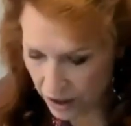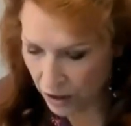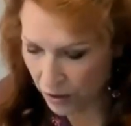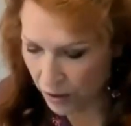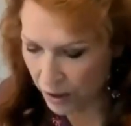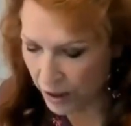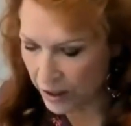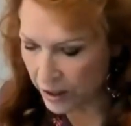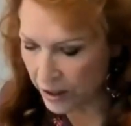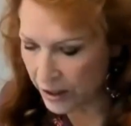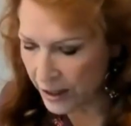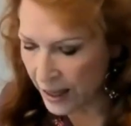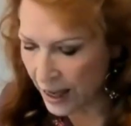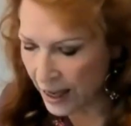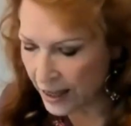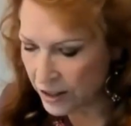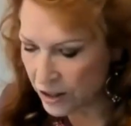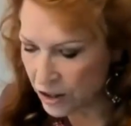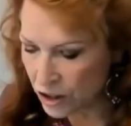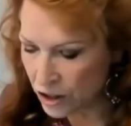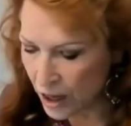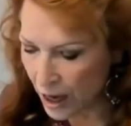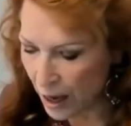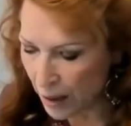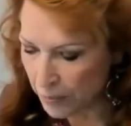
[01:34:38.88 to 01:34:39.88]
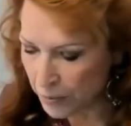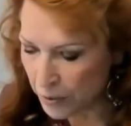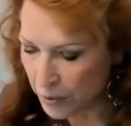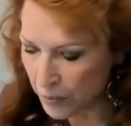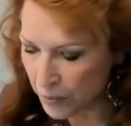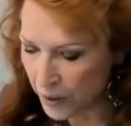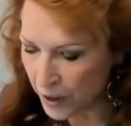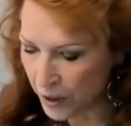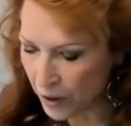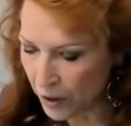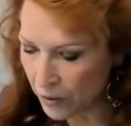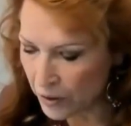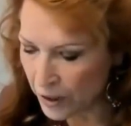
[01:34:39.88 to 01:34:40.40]
So in the next chapter,
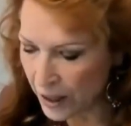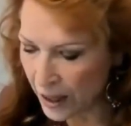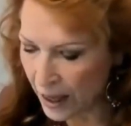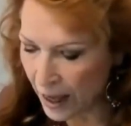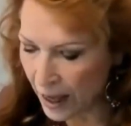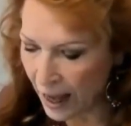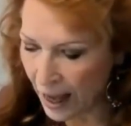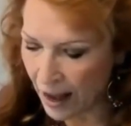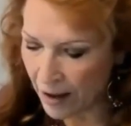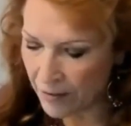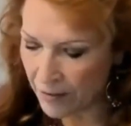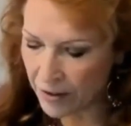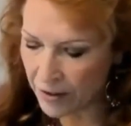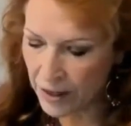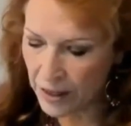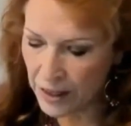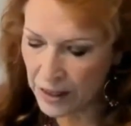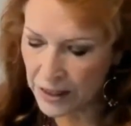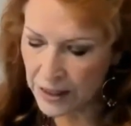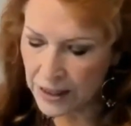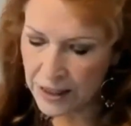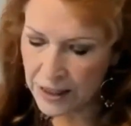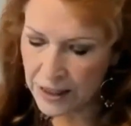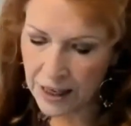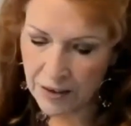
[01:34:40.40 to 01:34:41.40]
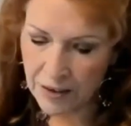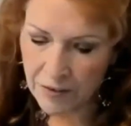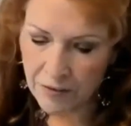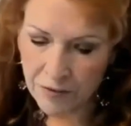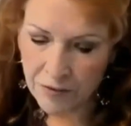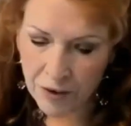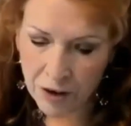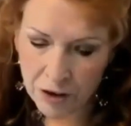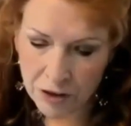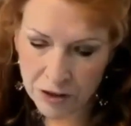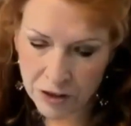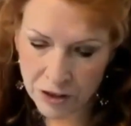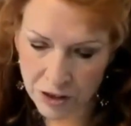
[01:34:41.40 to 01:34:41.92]
we only have
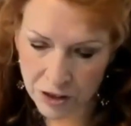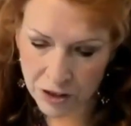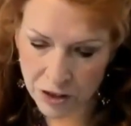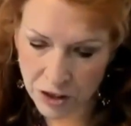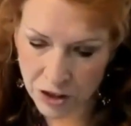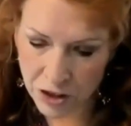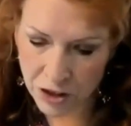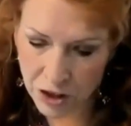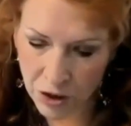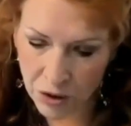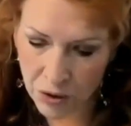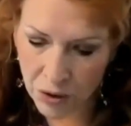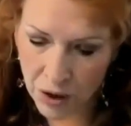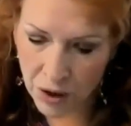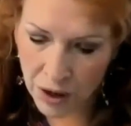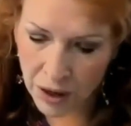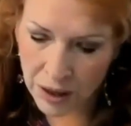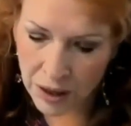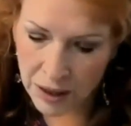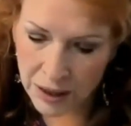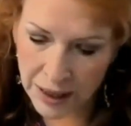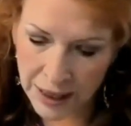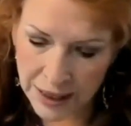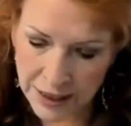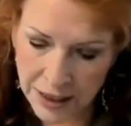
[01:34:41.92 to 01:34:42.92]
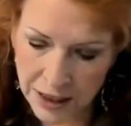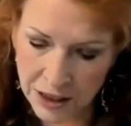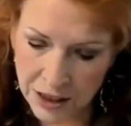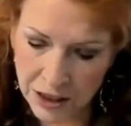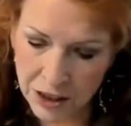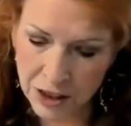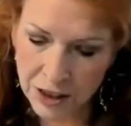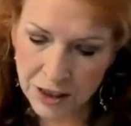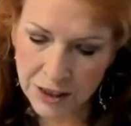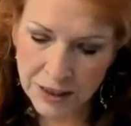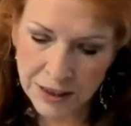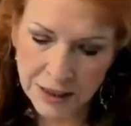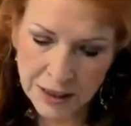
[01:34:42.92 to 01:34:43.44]
10 verses. So let's
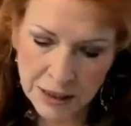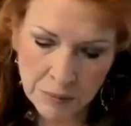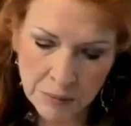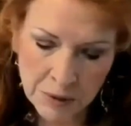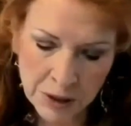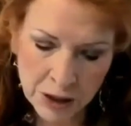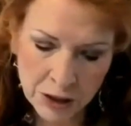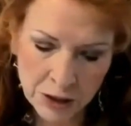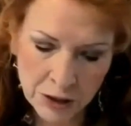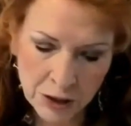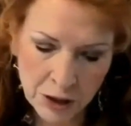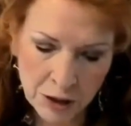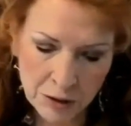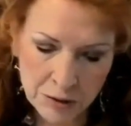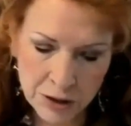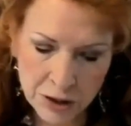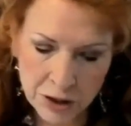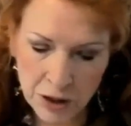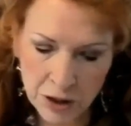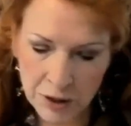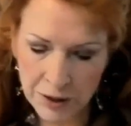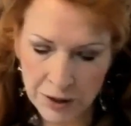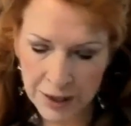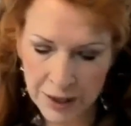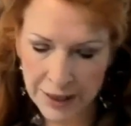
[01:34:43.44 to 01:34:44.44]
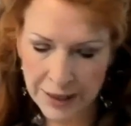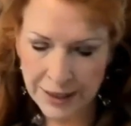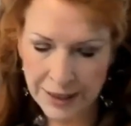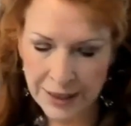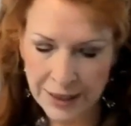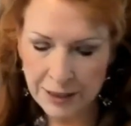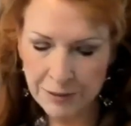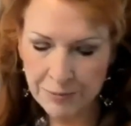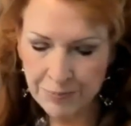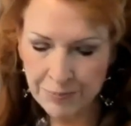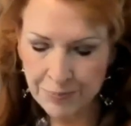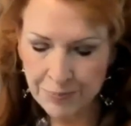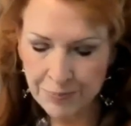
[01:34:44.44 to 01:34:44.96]
look at some of the notes on
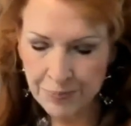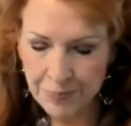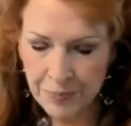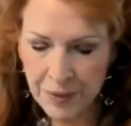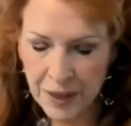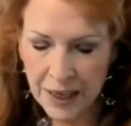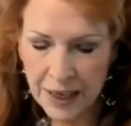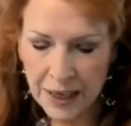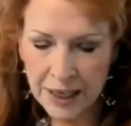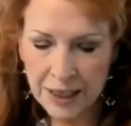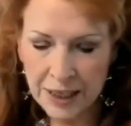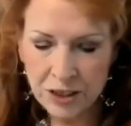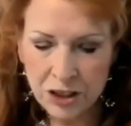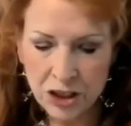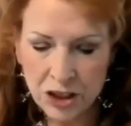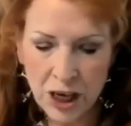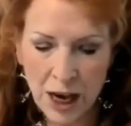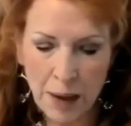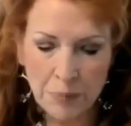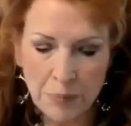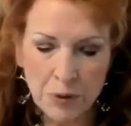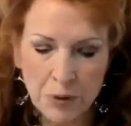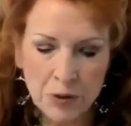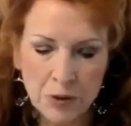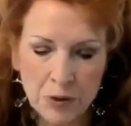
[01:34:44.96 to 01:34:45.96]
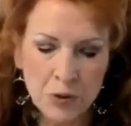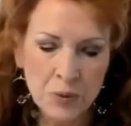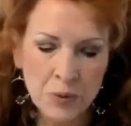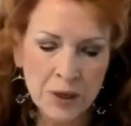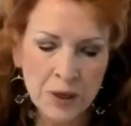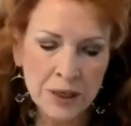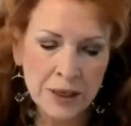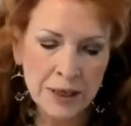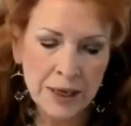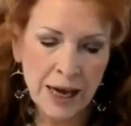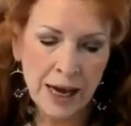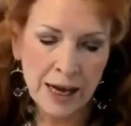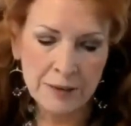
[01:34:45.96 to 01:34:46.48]
this in chapter
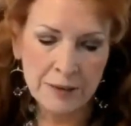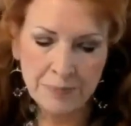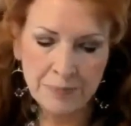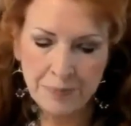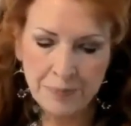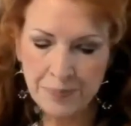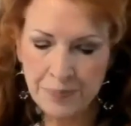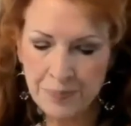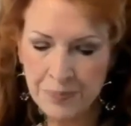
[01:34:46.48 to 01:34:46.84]
29.